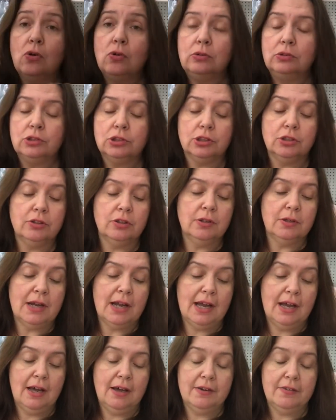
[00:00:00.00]
holder
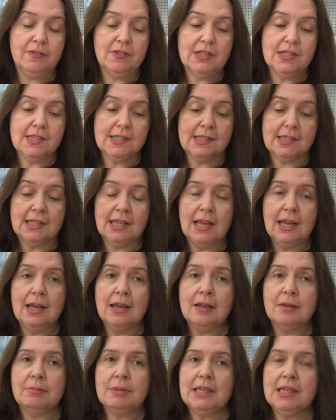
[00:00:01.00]
out of this,
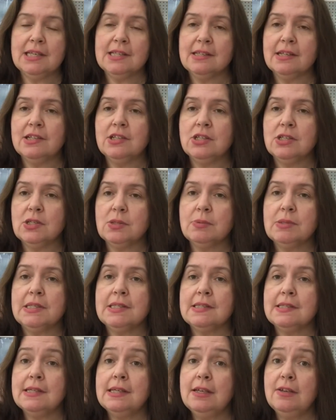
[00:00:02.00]
because I just
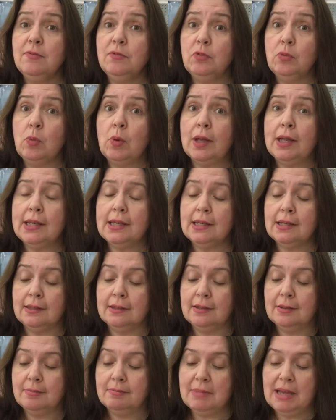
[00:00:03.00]
received one
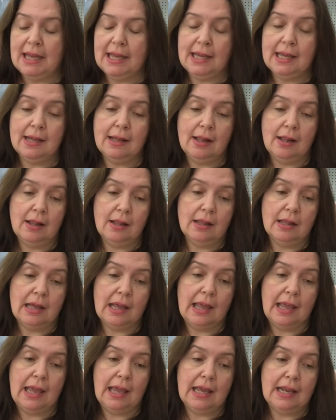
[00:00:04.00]
in the mail,
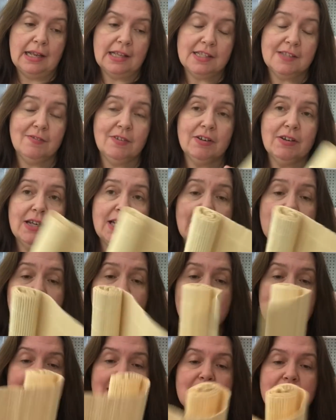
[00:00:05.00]
and it's very
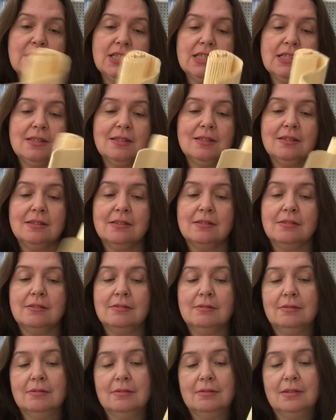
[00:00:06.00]
that's
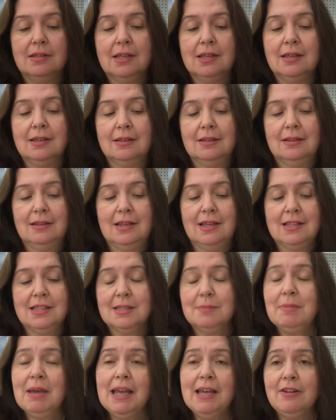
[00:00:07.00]
the
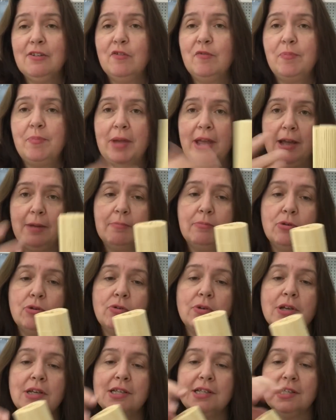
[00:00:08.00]
it's made of
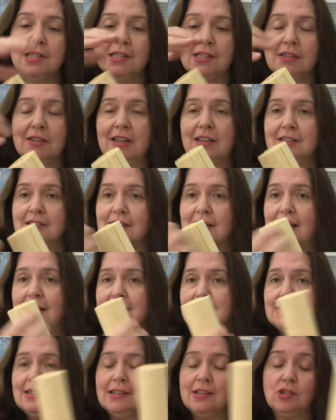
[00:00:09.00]
bamboo. It is it
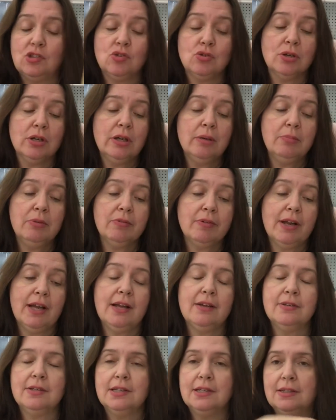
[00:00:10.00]
has a nice trim
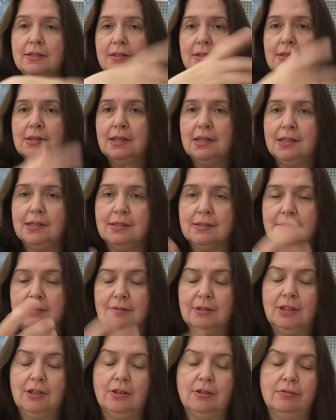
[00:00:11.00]
around it and nice,
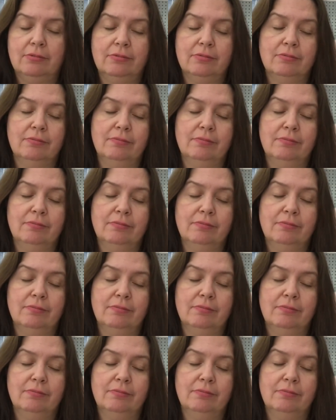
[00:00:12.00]
you know,